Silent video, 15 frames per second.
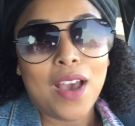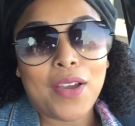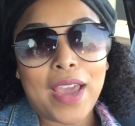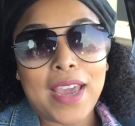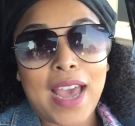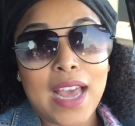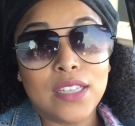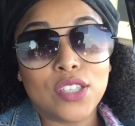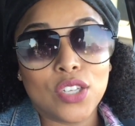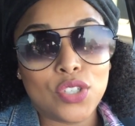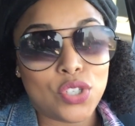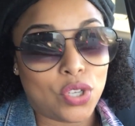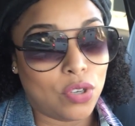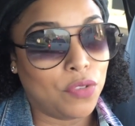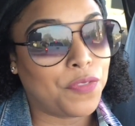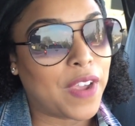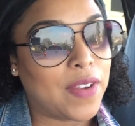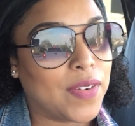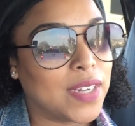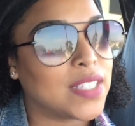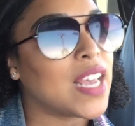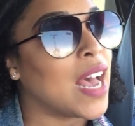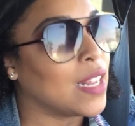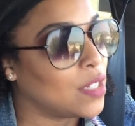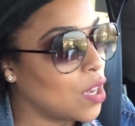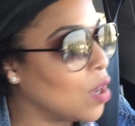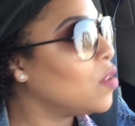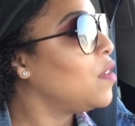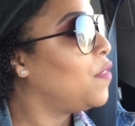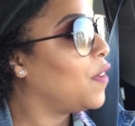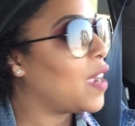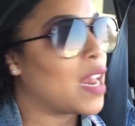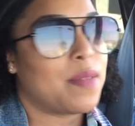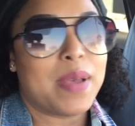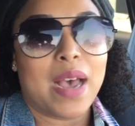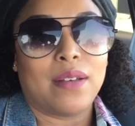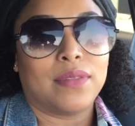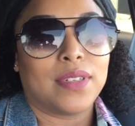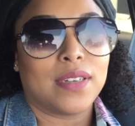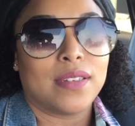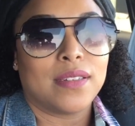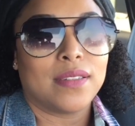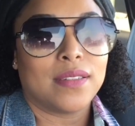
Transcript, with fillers: okay, guys. Two favorites I totally forgot about.